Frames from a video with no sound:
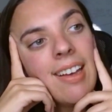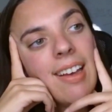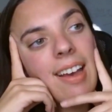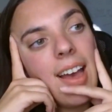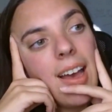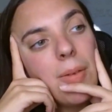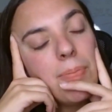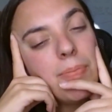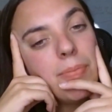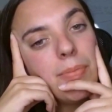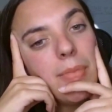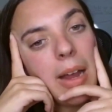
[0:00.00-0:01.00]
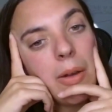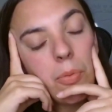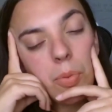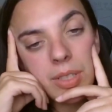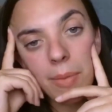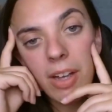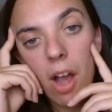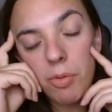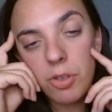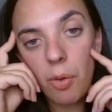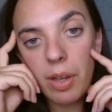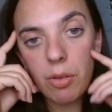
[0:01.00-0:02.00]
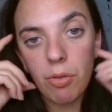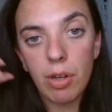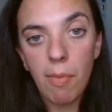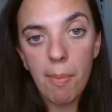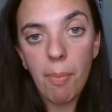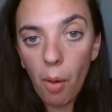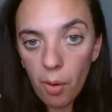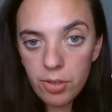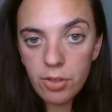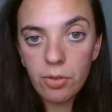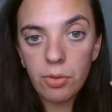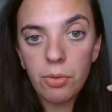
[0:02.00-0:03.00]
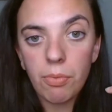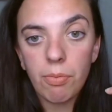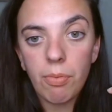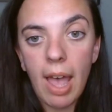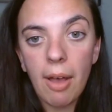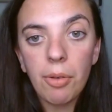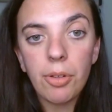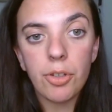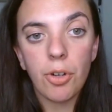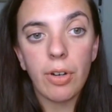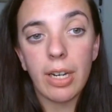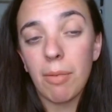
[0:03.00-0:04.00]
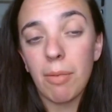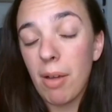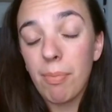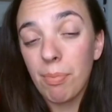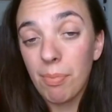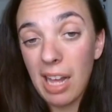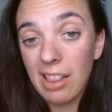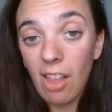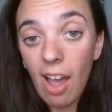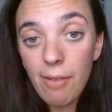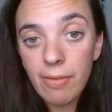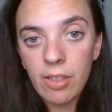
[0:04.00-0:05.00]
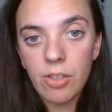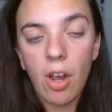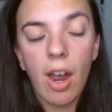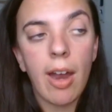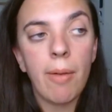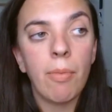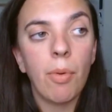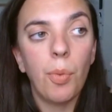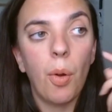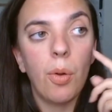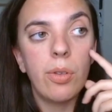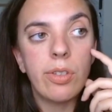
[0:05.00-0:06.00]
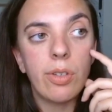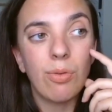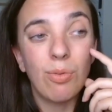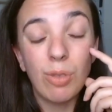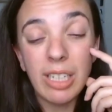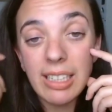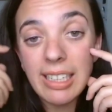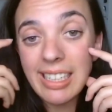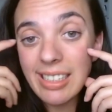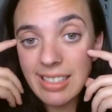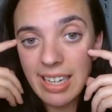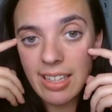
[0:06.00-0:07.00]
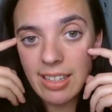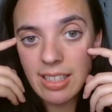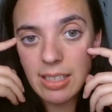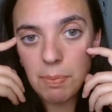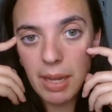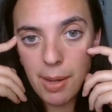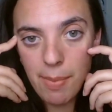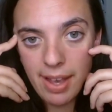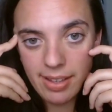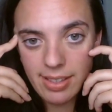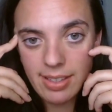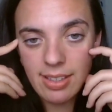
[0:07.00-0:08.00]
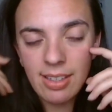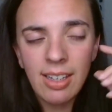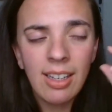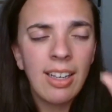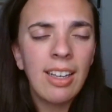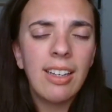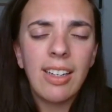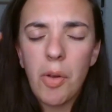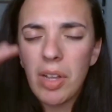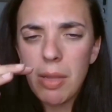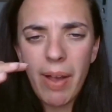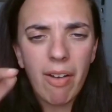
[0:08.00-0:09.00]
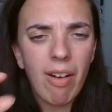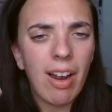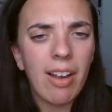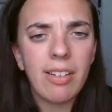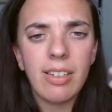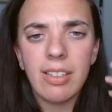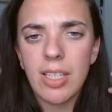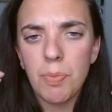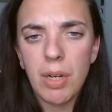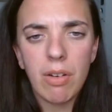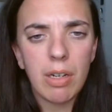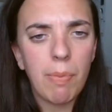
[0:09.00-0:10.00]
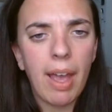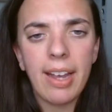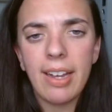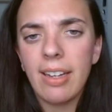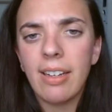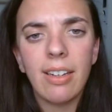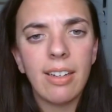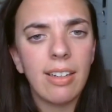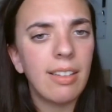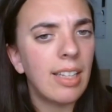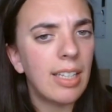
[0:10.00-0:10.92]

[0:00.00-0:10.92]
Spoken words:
And something I was going through in my personal health journey in my life at the time was really intense PMS. Now, in the background, there's period pain, there's